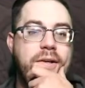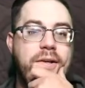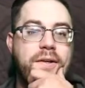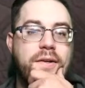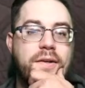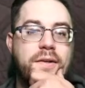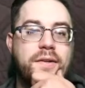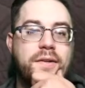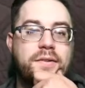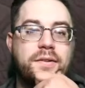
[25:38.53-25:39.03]

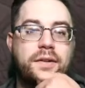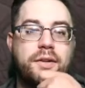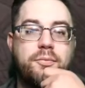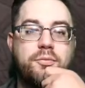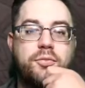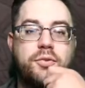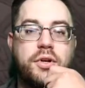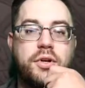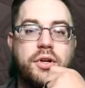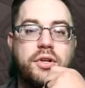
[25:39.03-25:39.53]
So they're
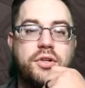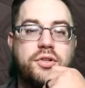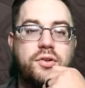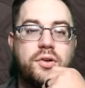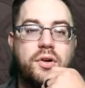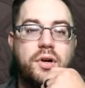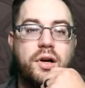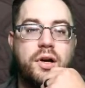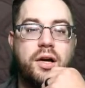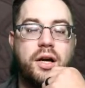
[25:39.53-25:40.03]
going to
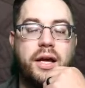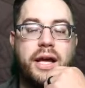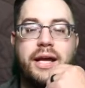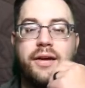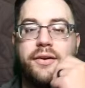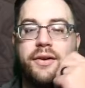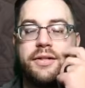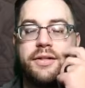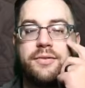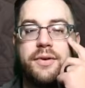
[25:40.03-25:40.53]
draw
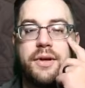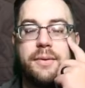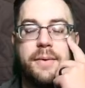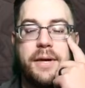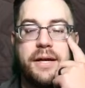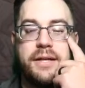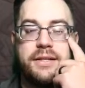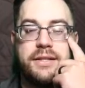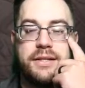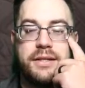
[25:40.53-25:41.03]
Angrath's
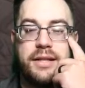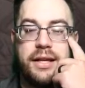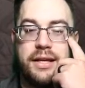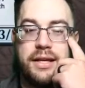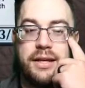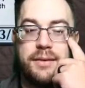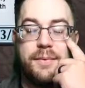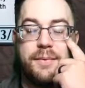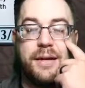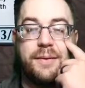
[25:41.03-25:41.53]
Rampage that they
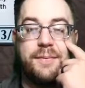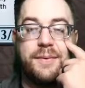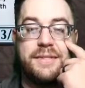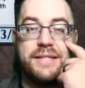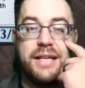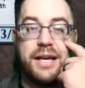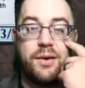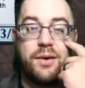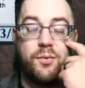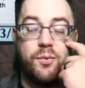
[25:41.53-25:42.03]
can make me
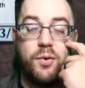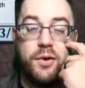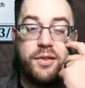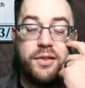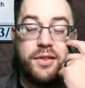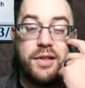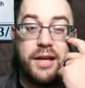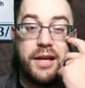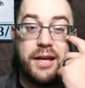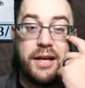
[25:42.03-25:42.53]
sack one
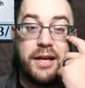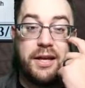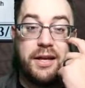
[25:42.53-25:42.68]
thing.